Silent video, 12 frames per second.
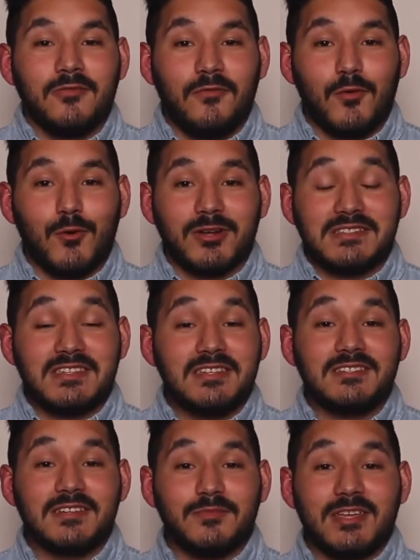for
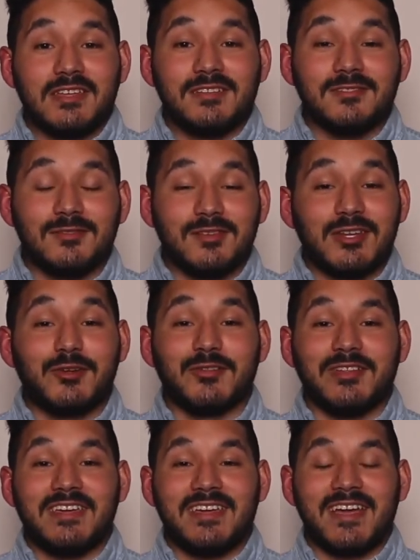teaching me
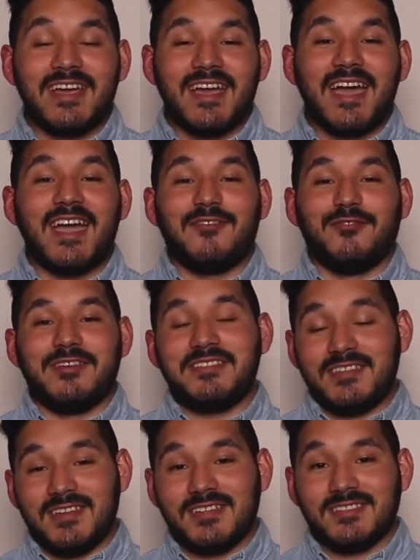literally
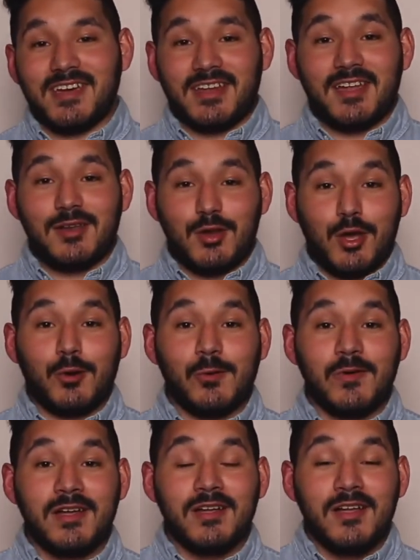everything that I
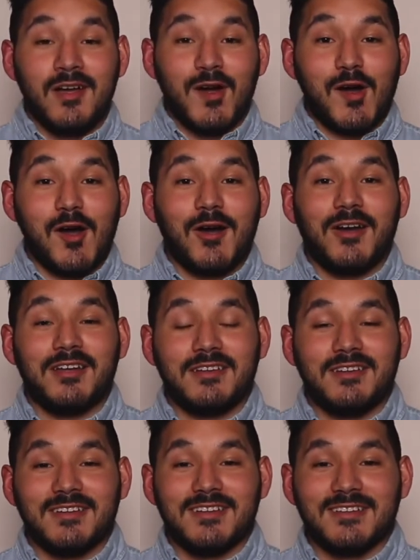know
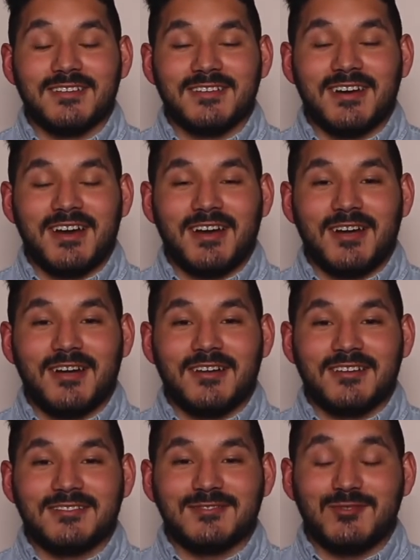on a
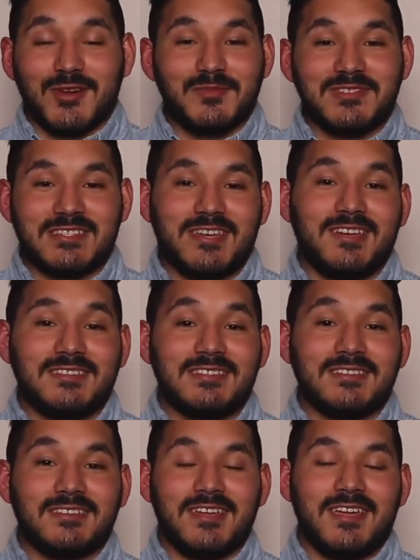drum set,
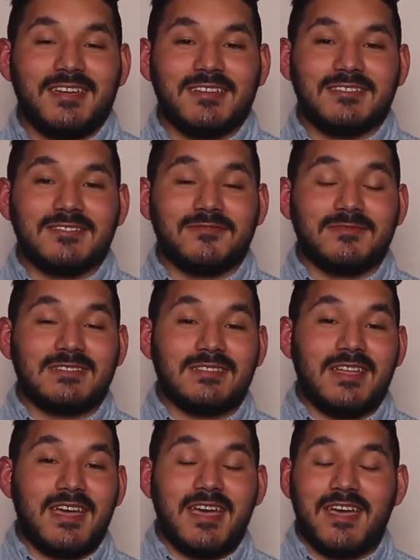and
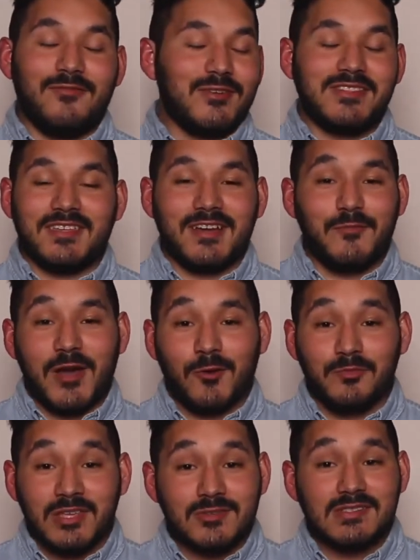everything
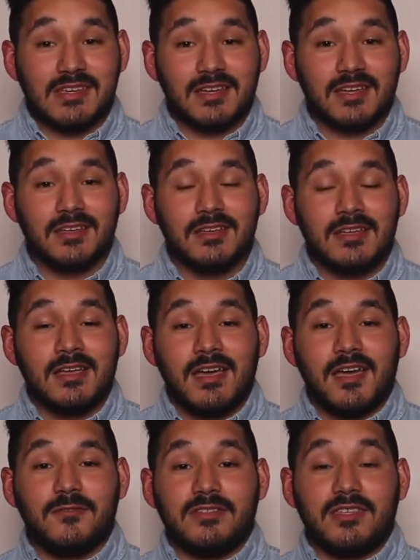about music,
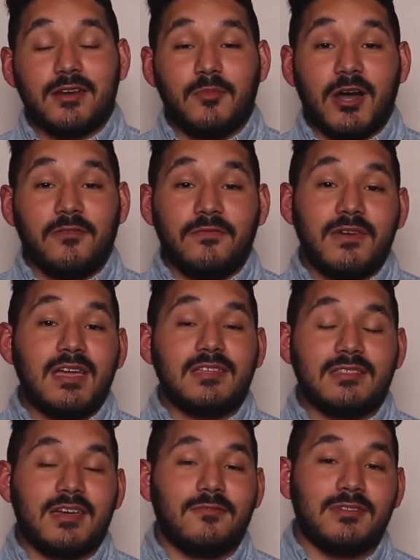everything about
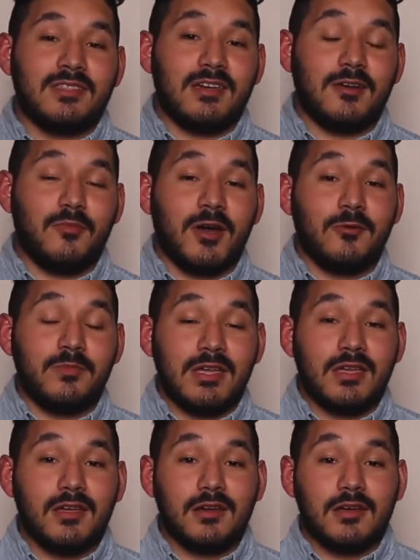faith, everything about
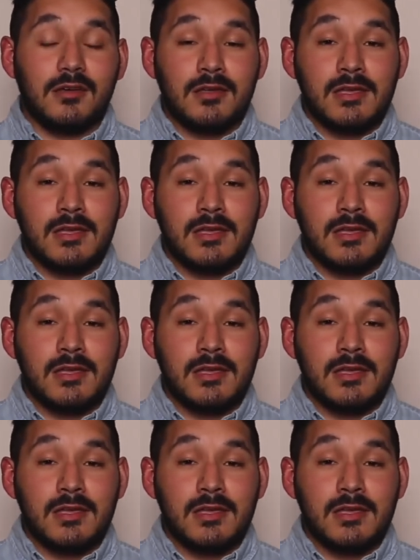being